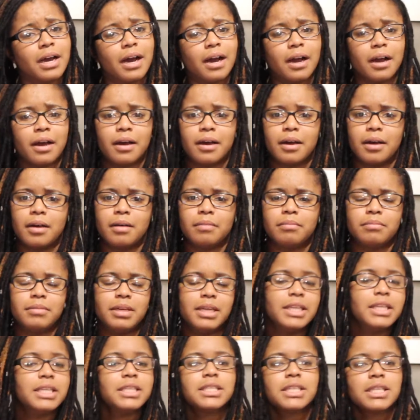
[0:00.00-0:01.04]

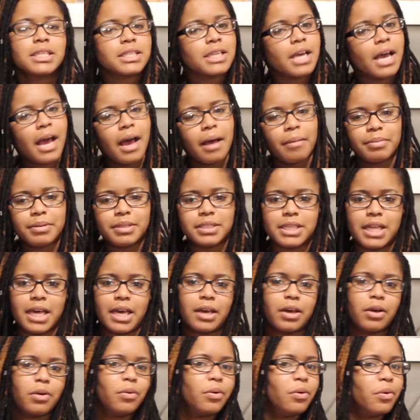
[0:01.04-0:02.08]
And this doesn't happen
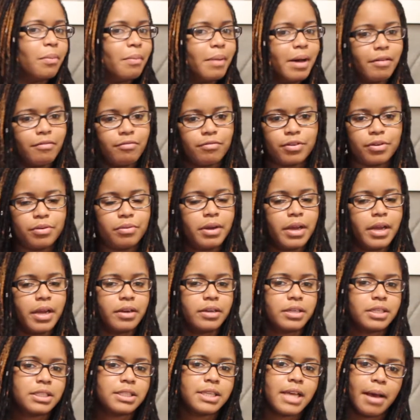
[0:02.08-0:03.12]
like on my real
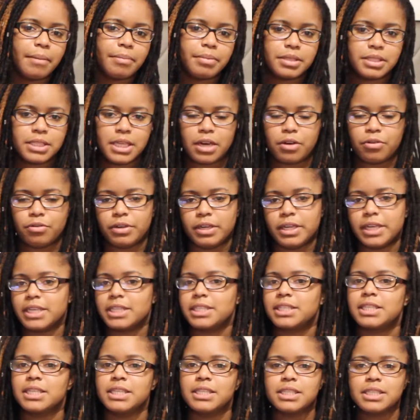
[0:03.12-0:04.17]
hair. This happens like on the
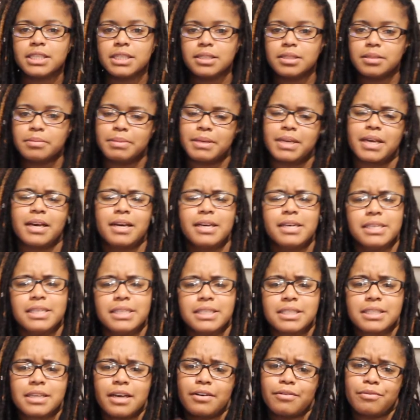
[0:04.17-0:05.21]
extensions
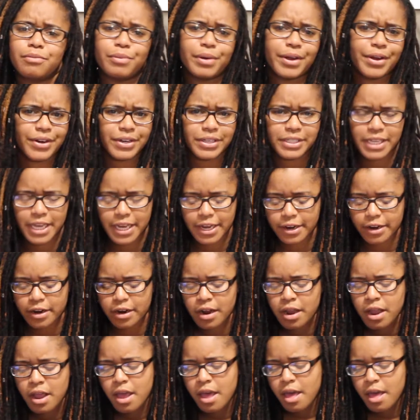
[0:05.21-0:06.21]
because of wear and tear.